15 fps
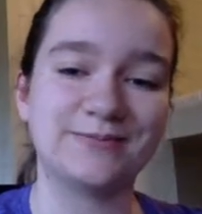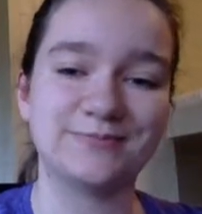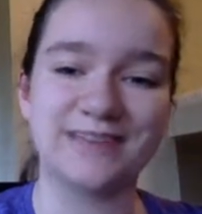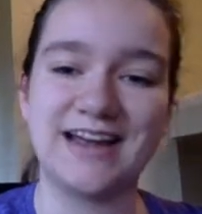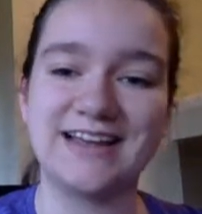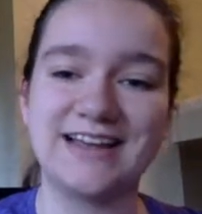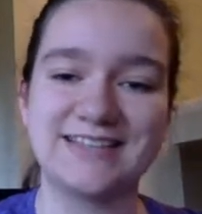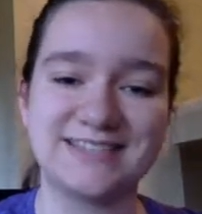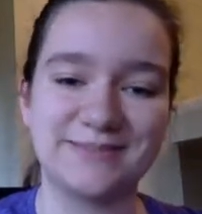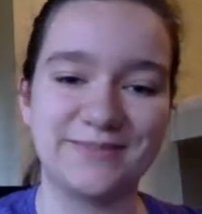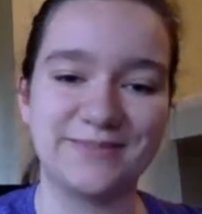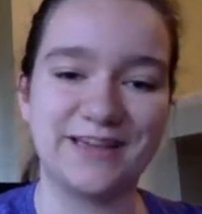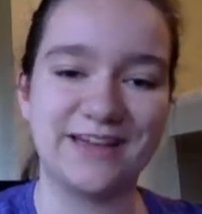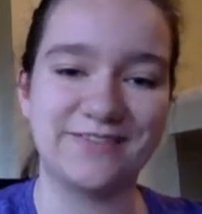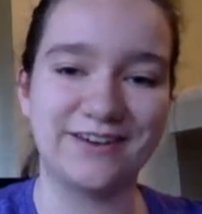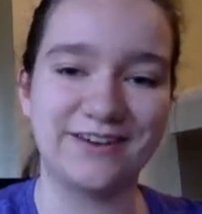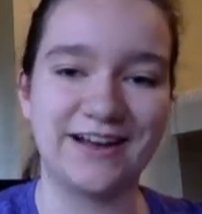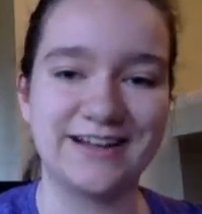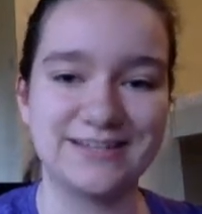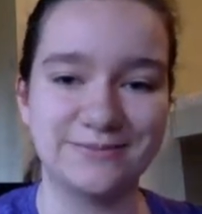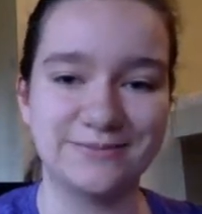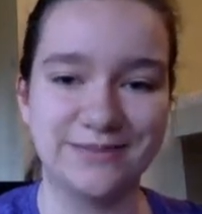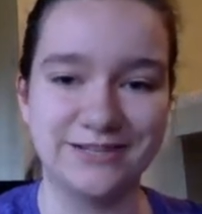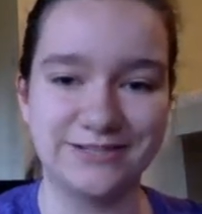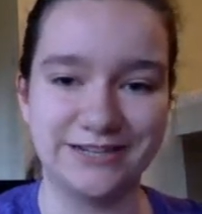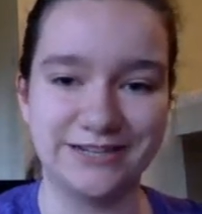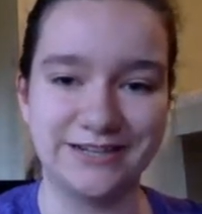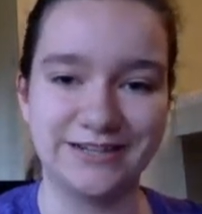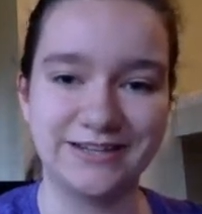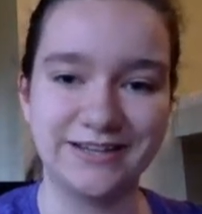That is something I forgot to
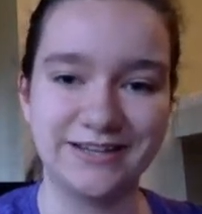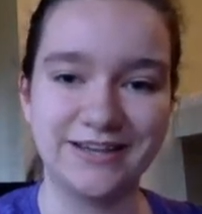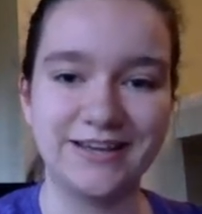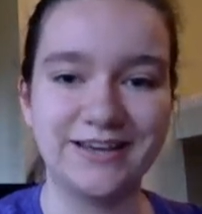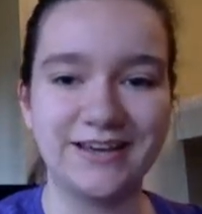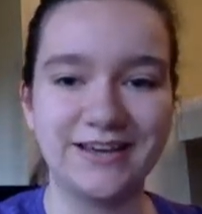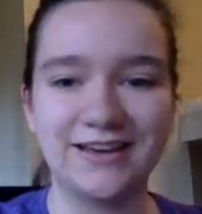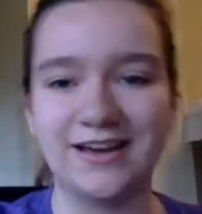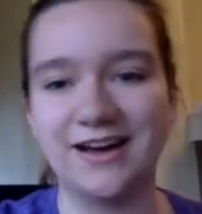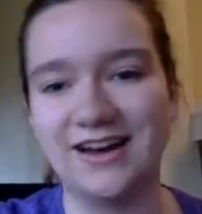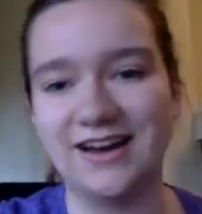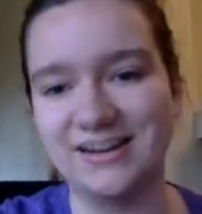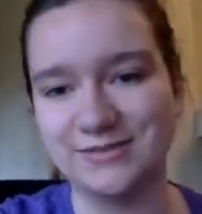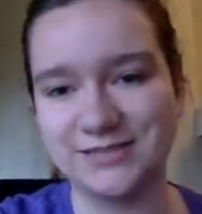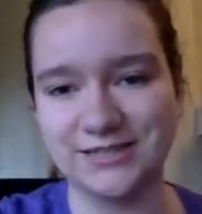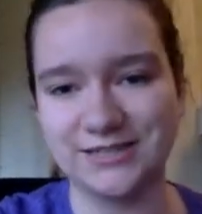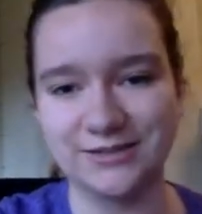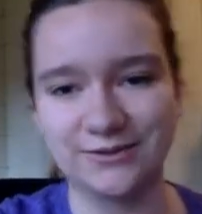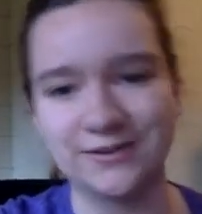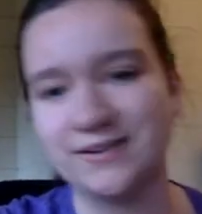mention. So